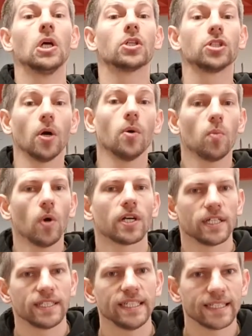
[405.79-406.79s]
go and work a
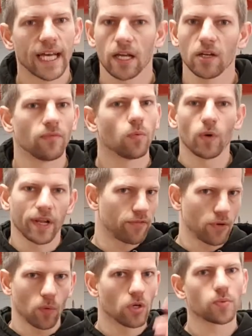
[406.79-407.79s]
detail of whatever it was,